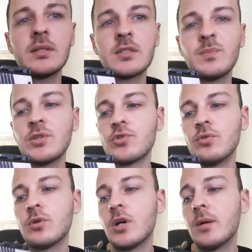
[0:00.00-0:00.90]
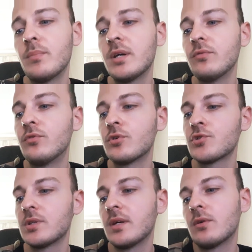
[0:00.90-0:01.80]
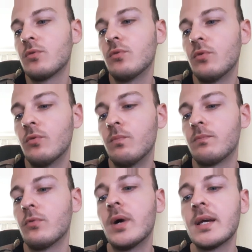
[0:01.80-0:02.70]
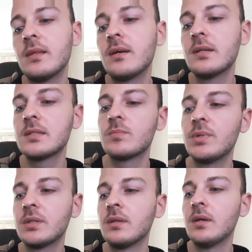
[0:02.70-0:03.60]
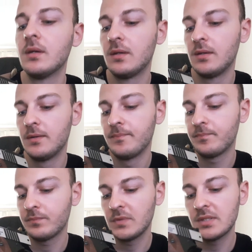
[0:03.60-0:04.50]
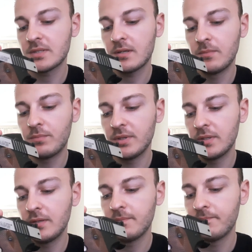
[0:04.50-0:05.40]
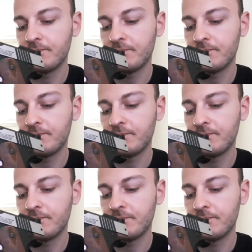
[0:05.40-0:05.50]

a special combat version. I don't know why that is, but this company